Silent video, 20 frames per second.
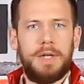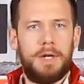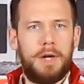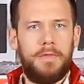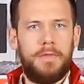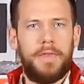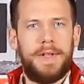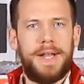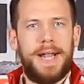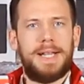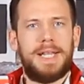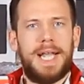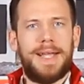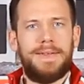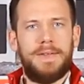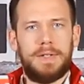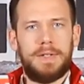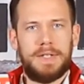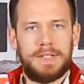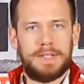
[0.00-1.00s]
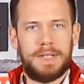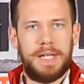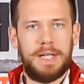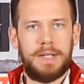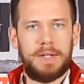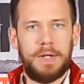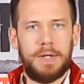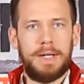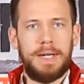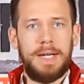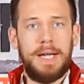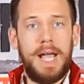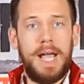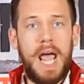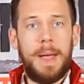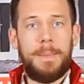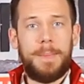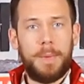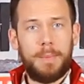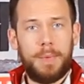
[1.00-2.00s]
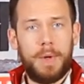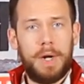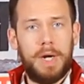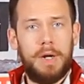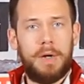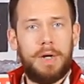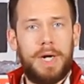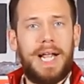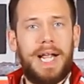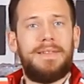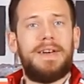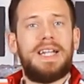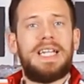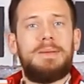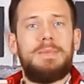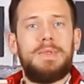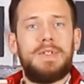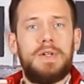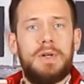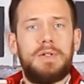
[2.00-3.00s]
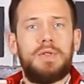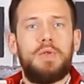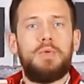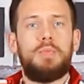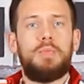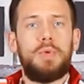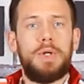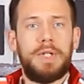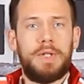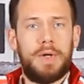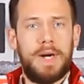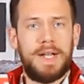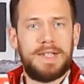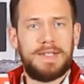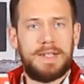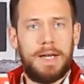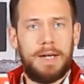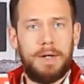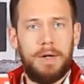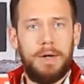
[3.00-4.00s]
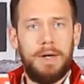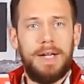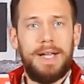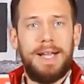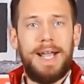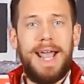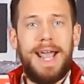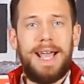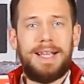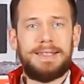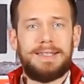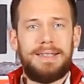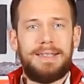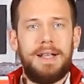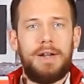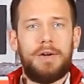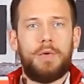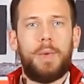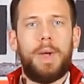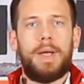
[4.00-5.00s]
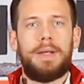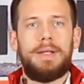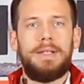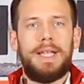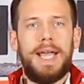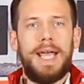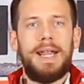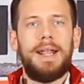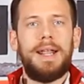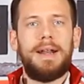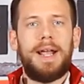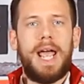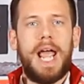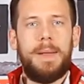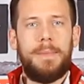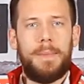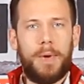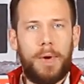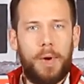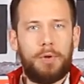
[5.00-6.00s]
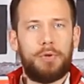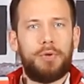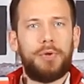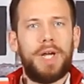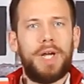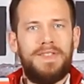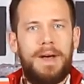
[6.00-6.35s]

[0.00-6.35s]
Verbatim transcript: That's when you need a dry cleaner. Exterior Quick Detailer is the product that suits you.